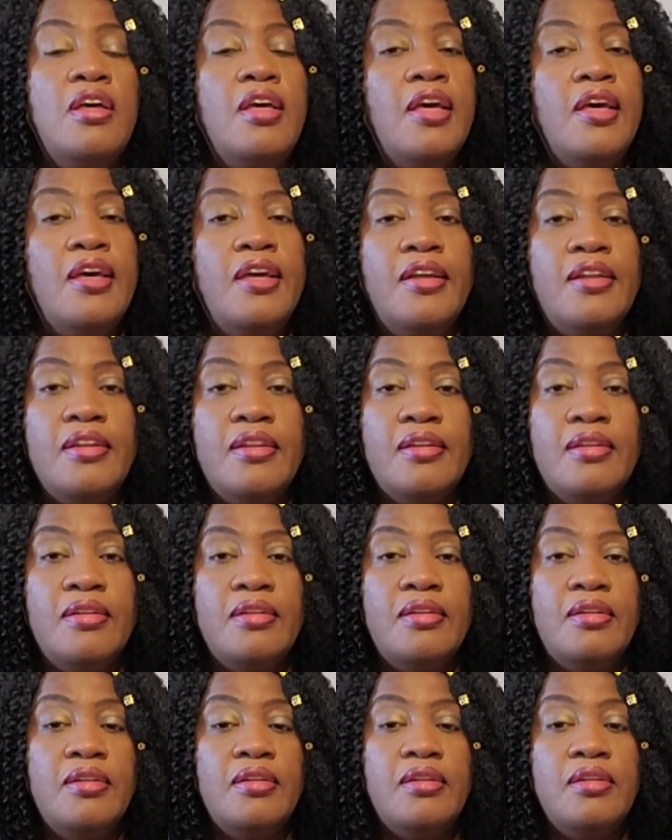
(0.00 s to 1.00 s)
and
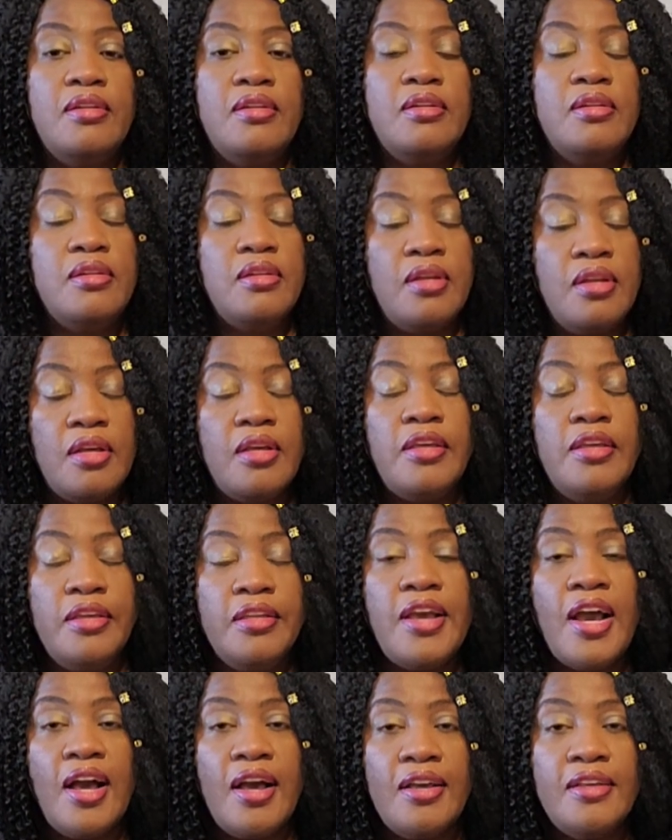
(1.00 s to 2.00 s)

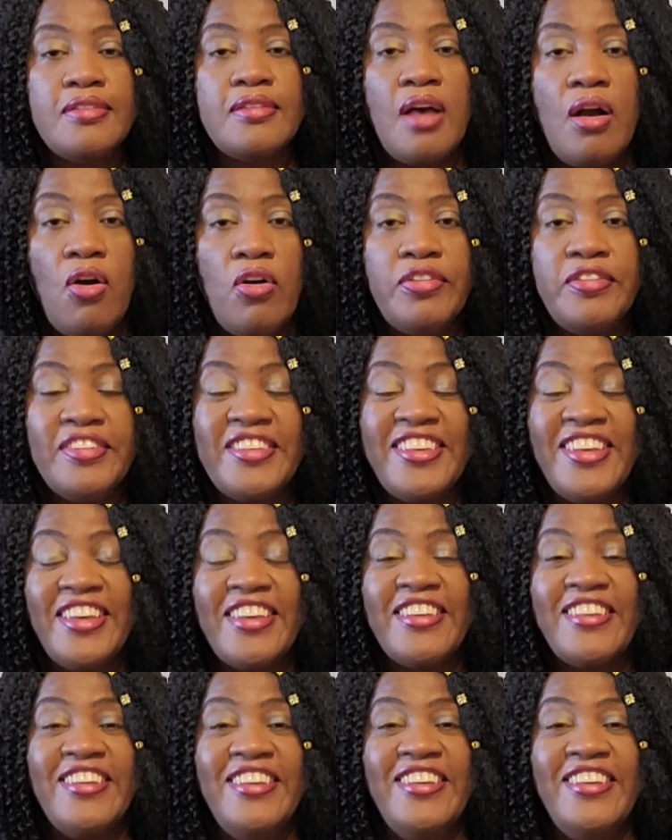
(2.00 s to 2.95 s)
yeah, it's a hot cake.